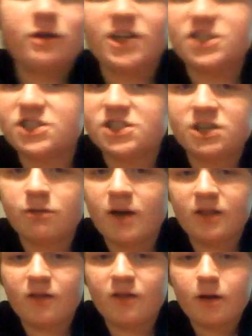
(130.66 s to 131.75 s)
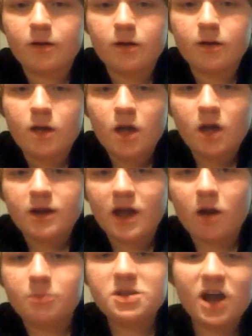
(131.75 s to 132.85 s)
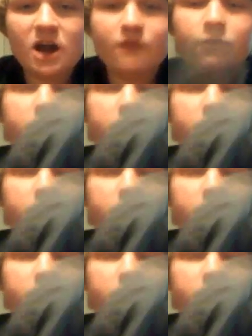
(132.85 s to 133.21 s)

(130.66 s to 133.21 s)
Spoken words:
they just sit right in there. Now be careful,